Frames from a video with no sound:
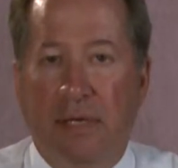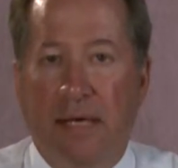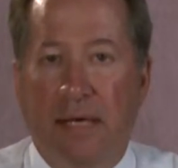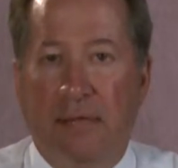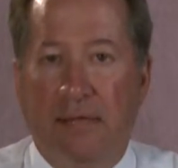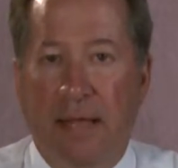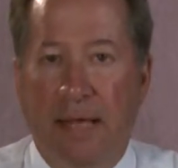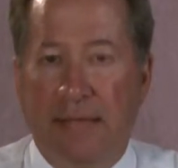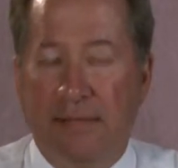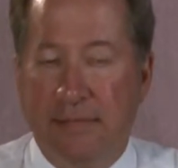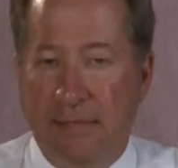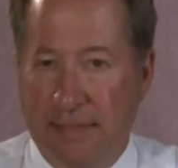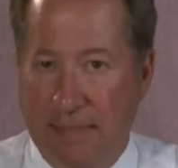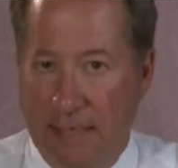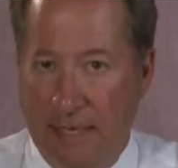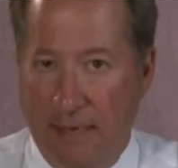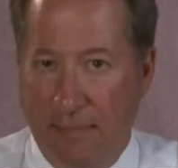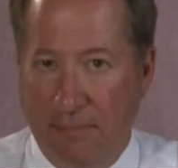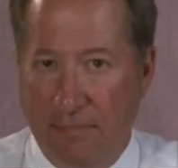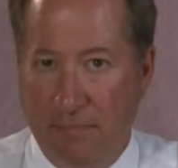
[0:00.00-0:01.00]
And that
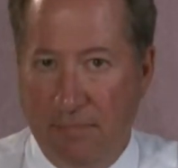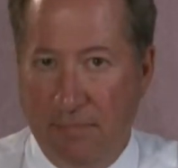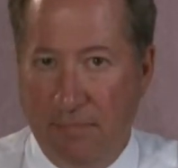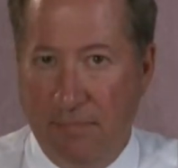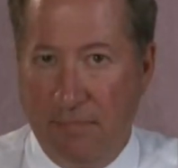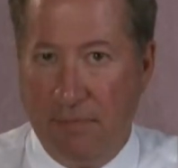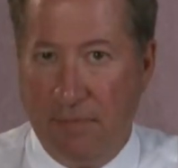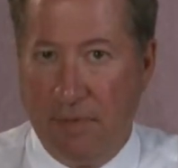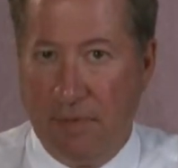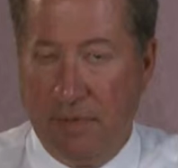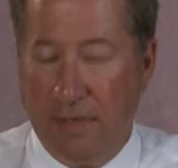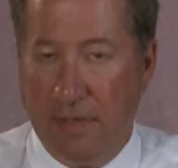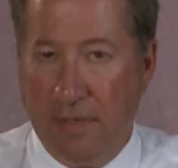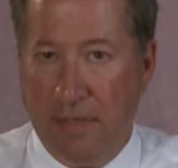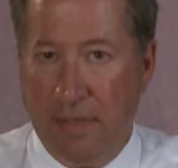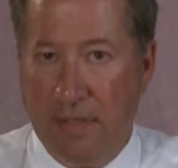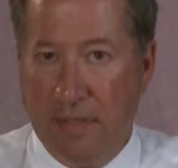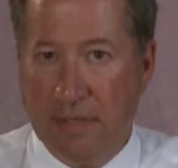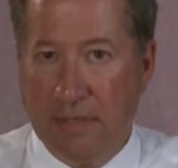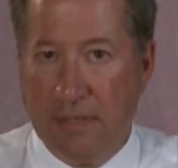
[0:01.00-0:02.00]
step
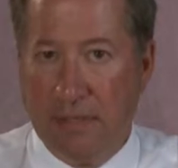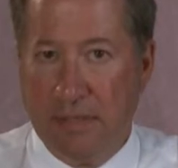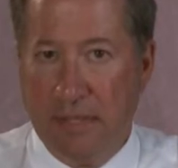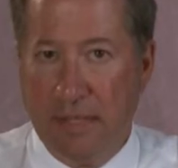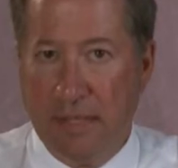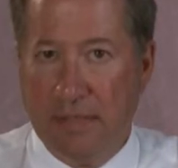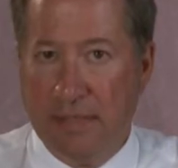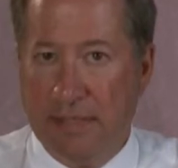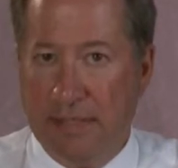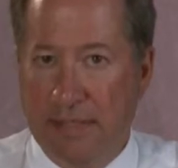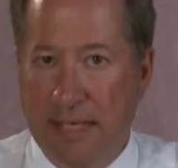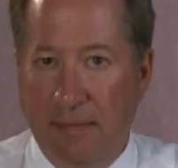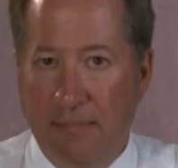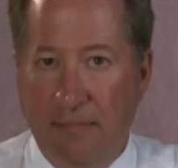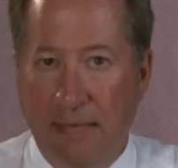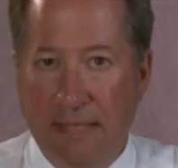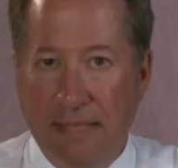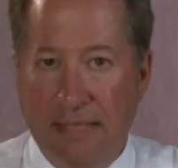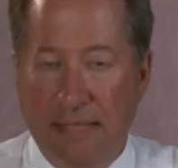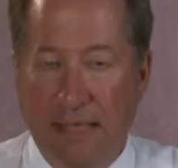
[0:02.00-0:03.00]
is a
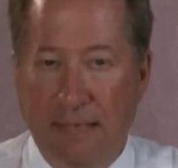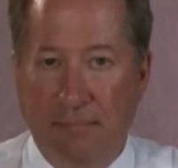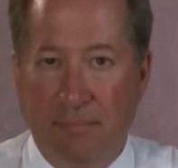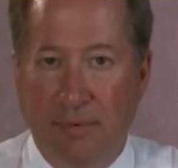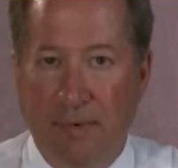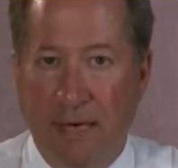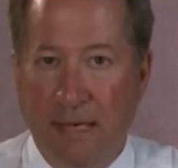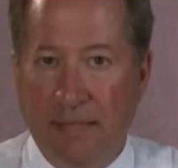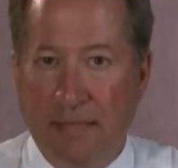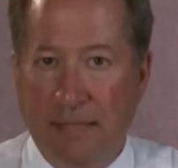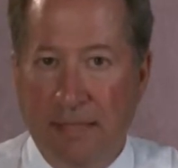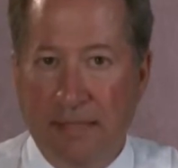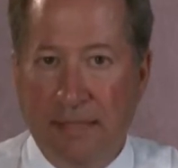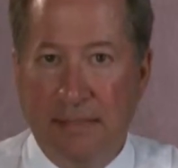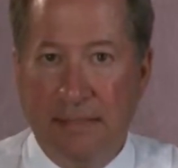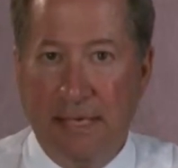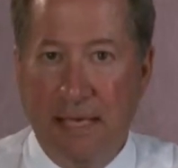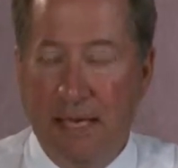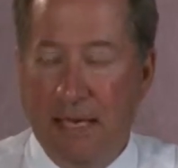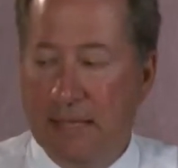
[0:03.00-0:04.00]
step-by-step
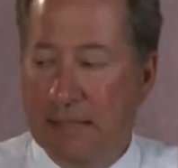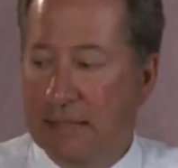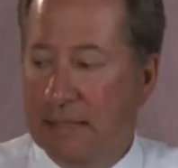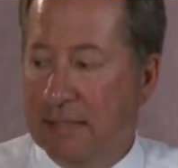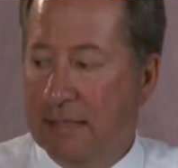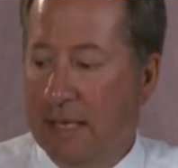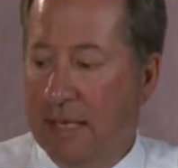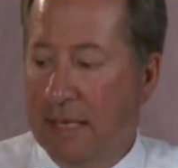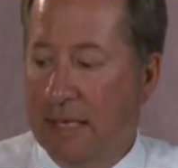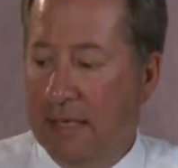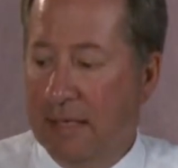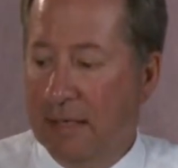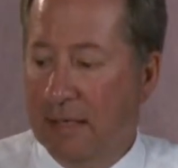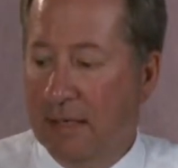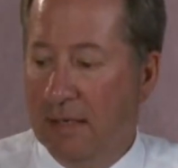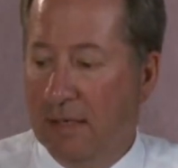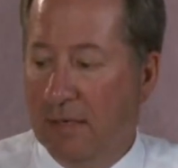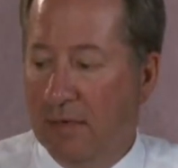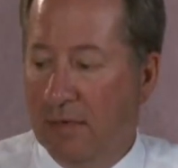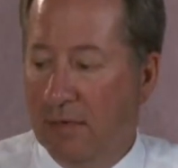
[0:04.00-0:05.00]
process as
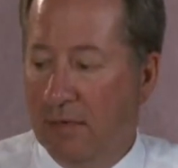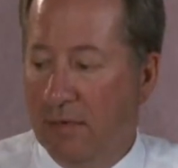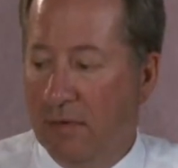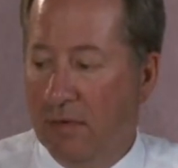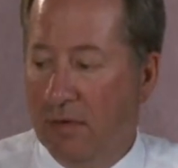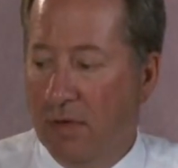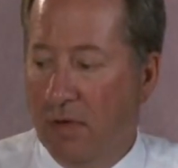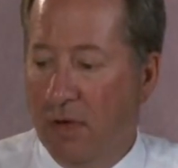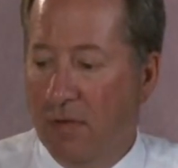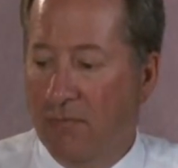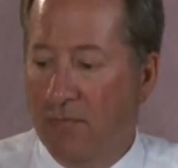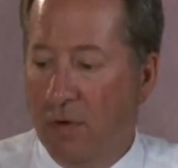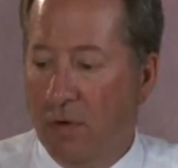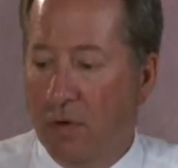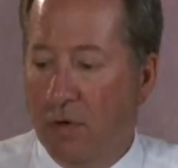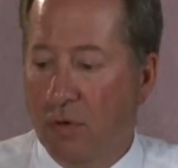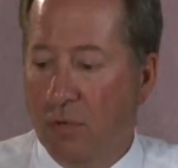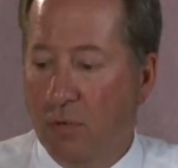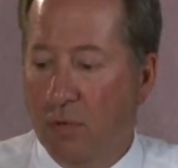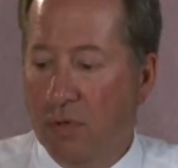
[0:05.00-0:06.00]
a
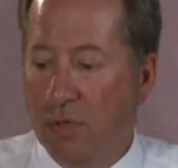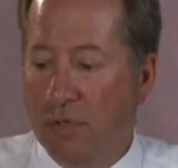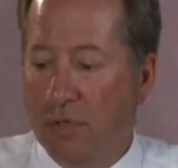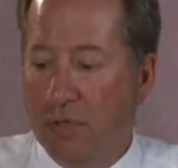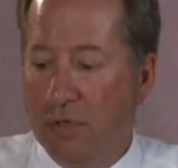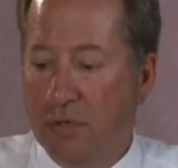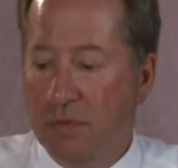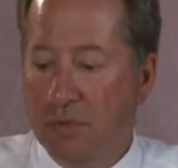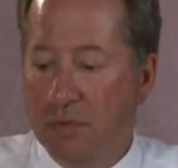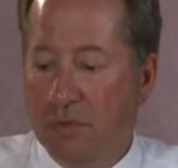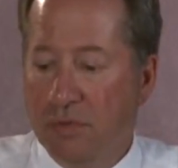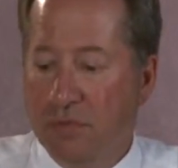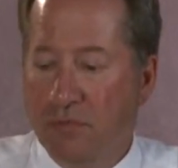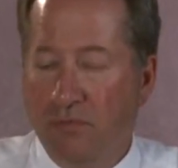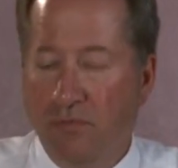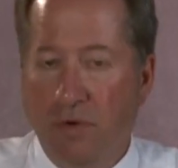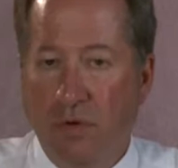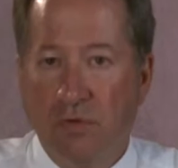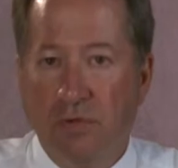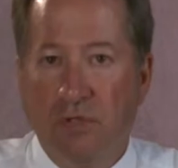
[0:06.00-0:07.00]
voter would who
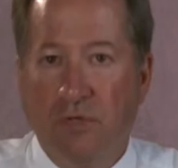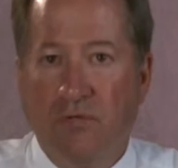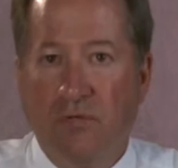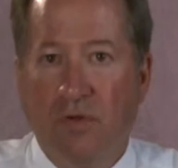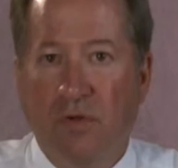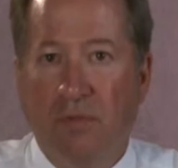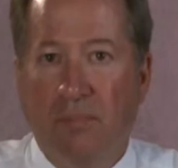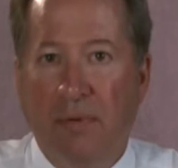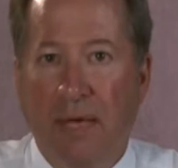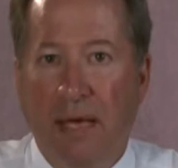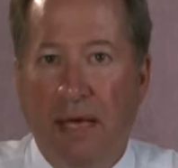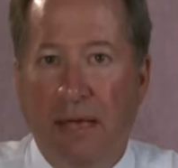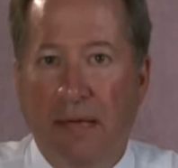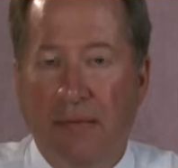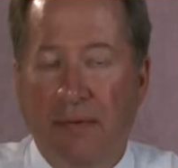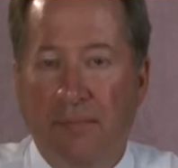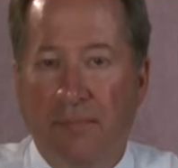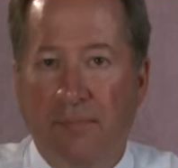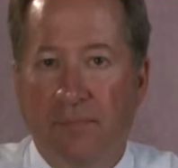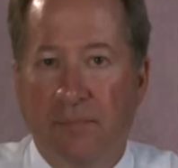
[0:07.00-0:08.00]
votes a full
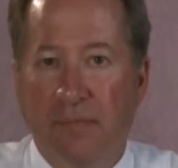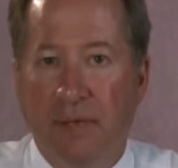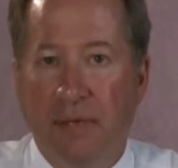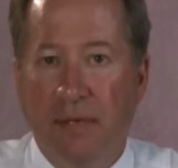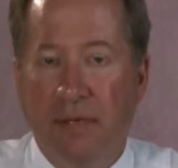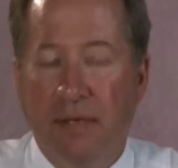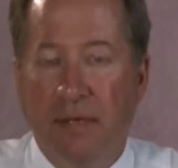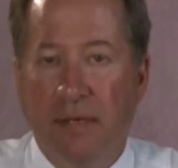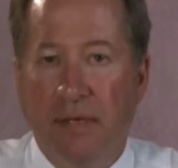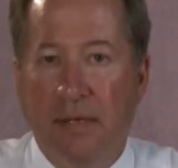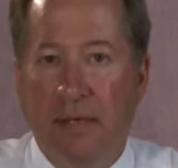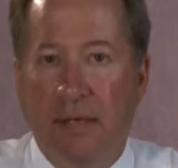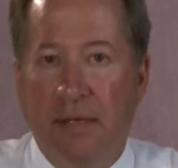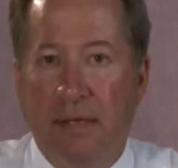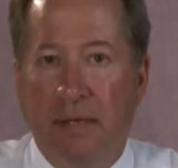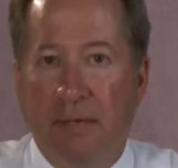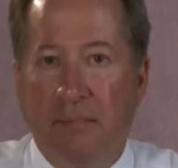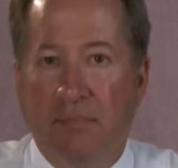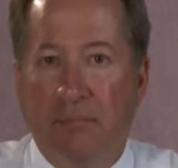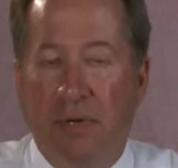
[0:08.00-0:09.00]
ballot.
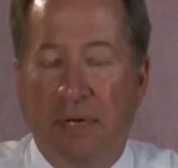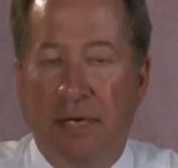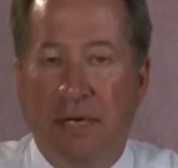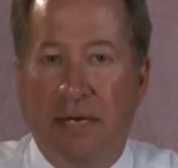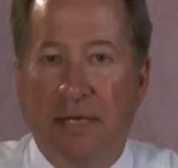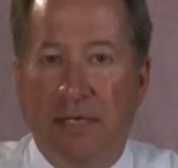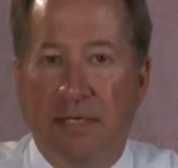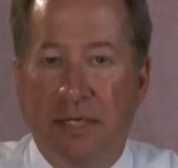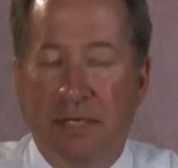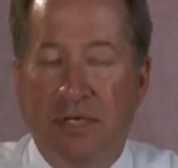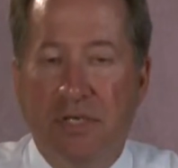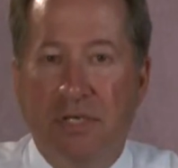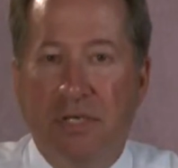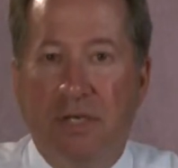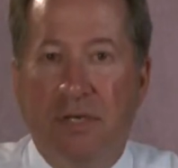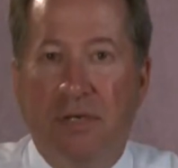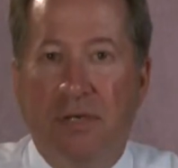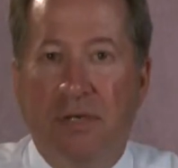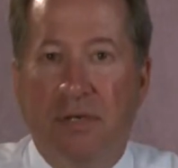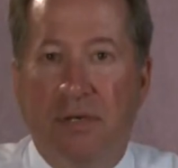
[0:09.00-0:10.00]
But in
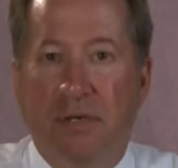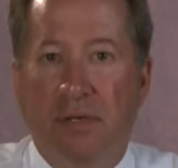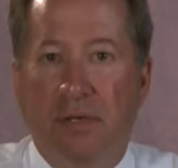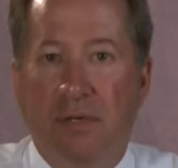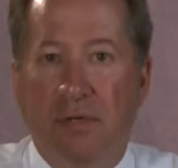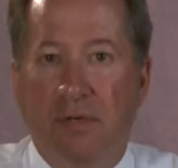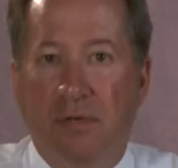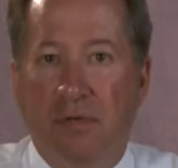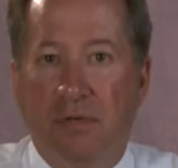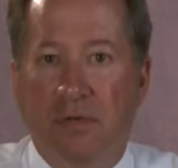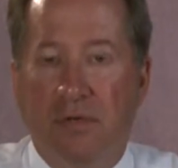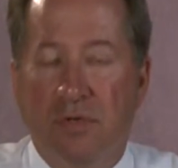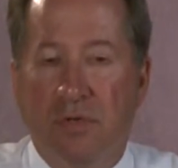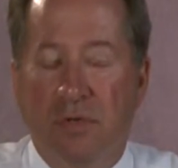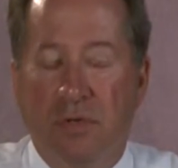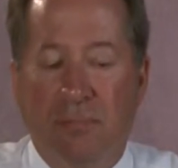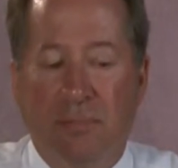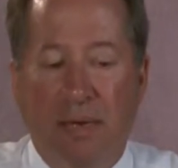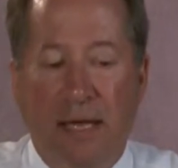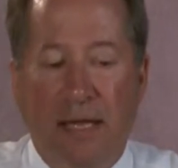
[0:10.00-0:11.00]
addition to
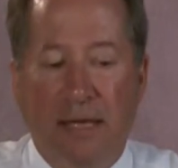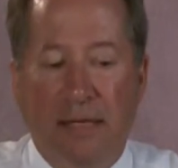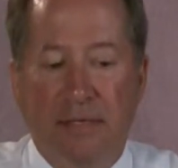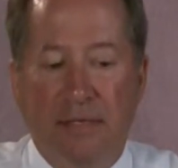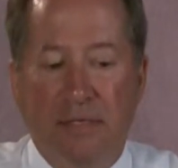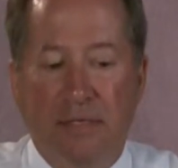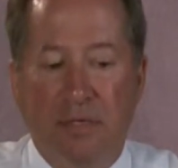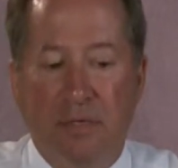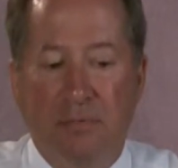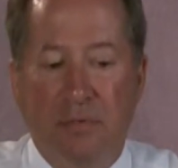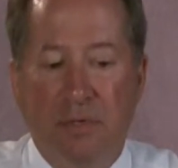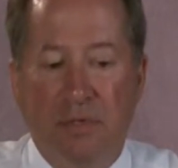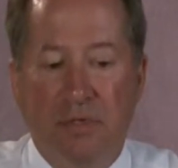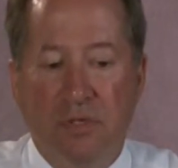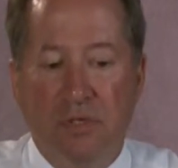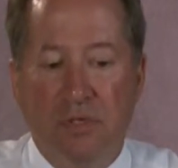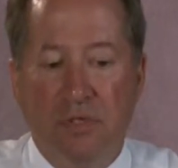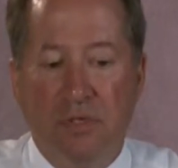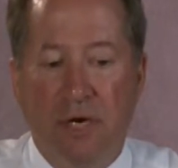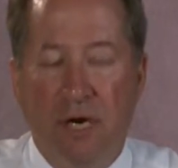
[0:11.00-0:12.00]
the ballot
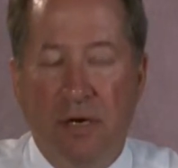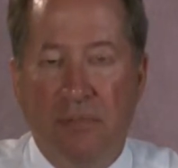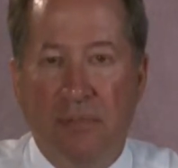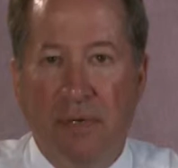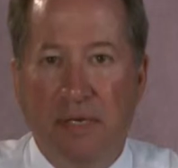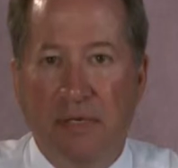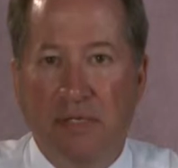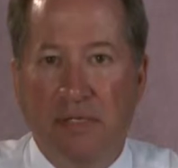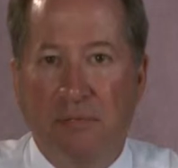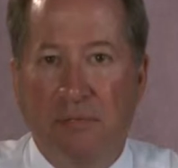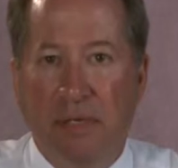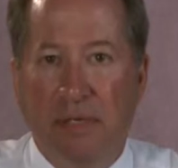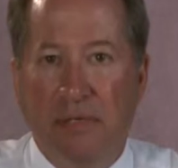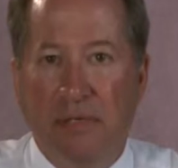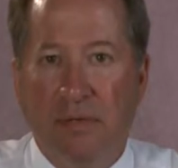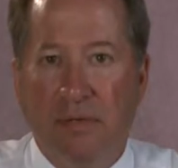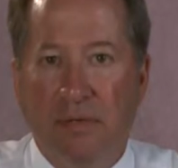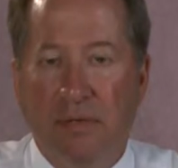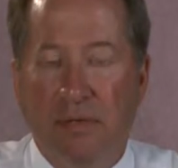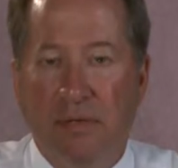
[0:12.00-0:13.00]
distribution chart being
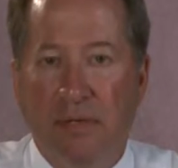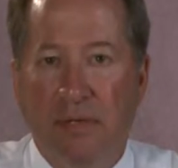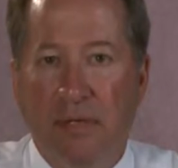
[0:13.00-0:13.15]
spindled,